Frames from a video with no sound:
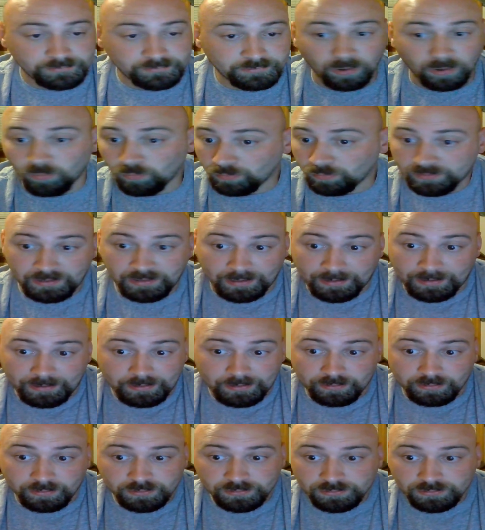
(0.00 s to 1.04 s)
don't
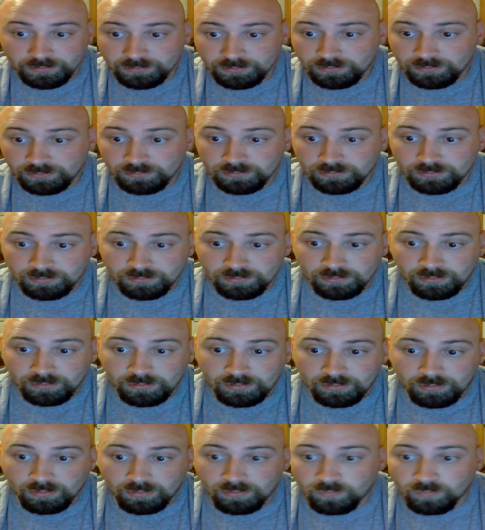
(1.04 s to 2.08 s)
care
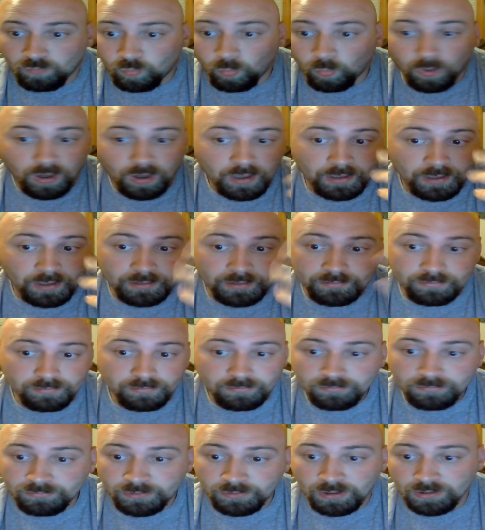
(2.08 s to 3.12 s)

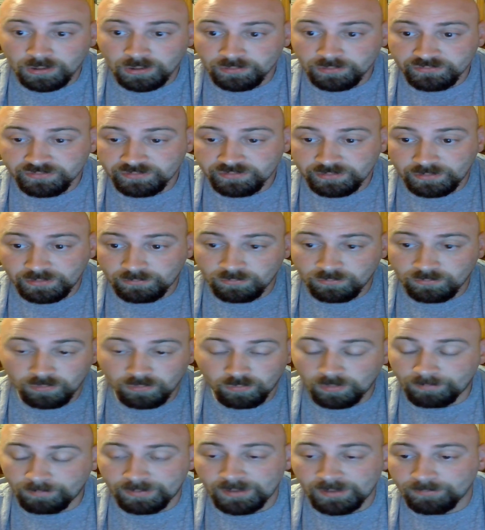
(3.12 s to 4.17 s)
what
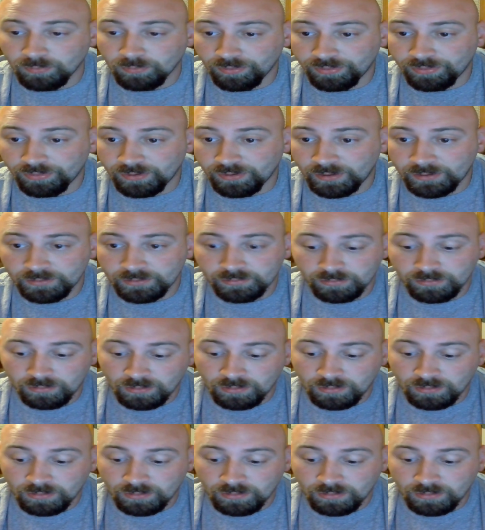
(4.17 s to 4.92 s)
people think.